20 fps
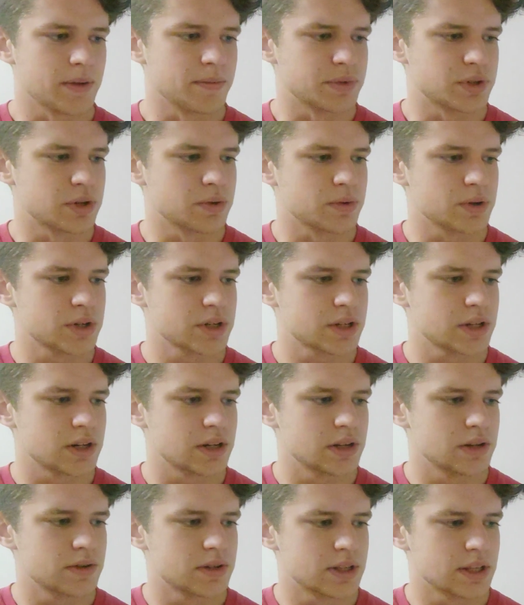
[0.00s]
So we're just going
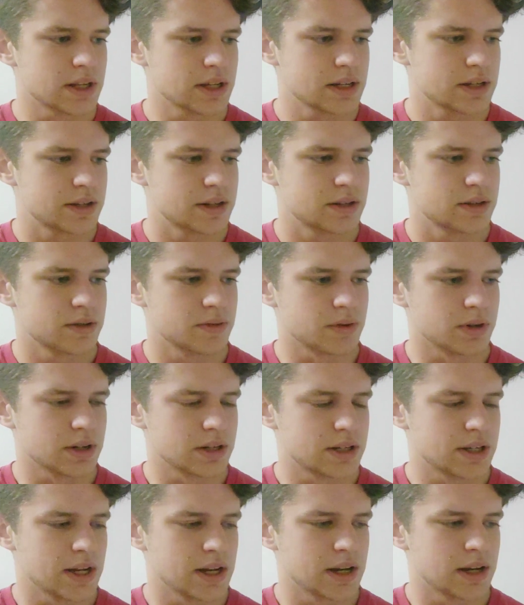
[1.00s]
to use this. So we're
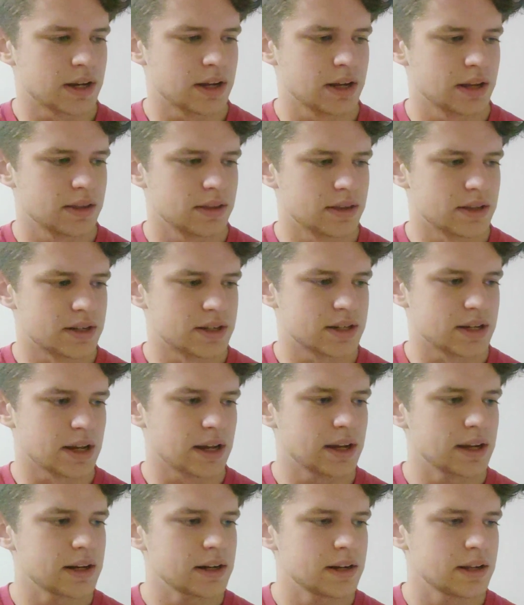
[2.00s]
going to take the
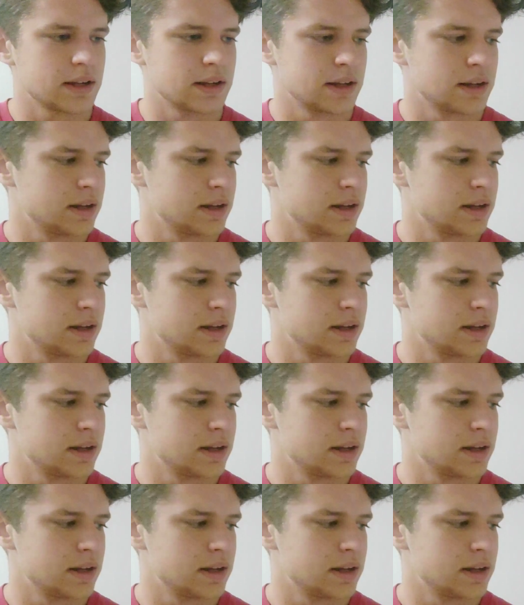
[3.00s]
sine.